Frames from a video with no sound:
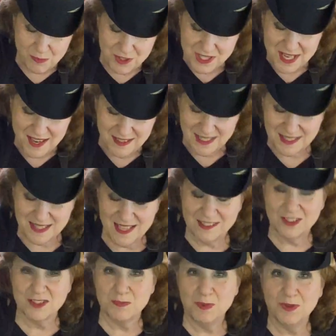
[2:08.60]
pretend that
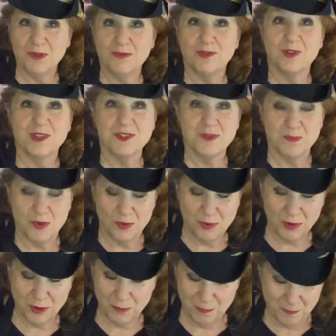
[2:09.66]
looks beautiful and
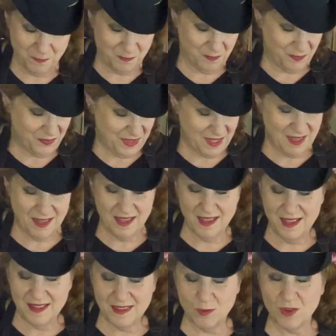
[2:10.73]
smooth.
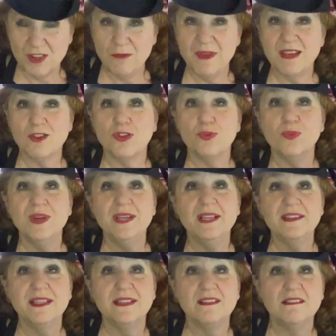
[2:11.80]
Then we're going to make 3
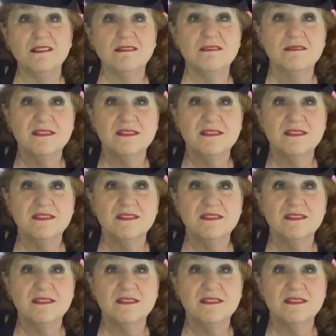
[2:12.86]
little